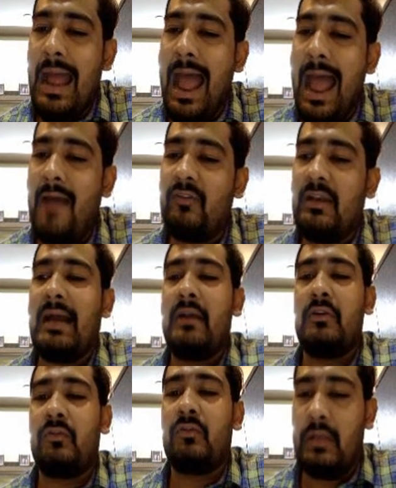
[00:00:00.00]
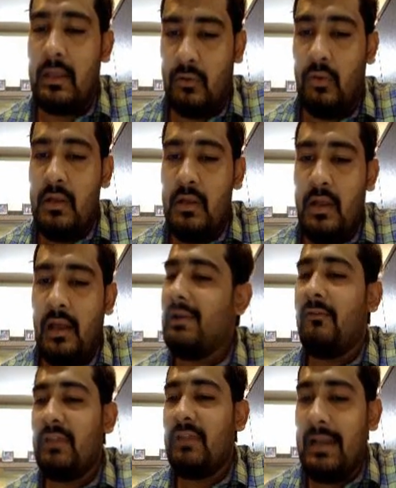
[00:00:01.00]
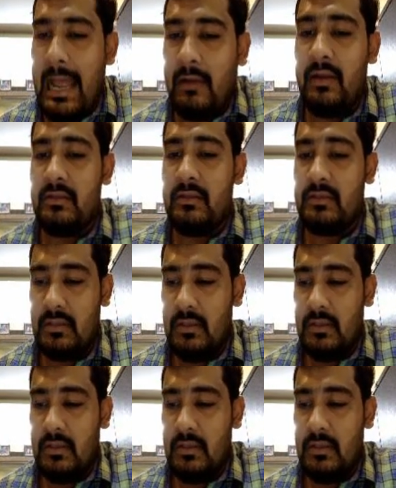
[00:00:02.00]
every kind of scenario. Love the language.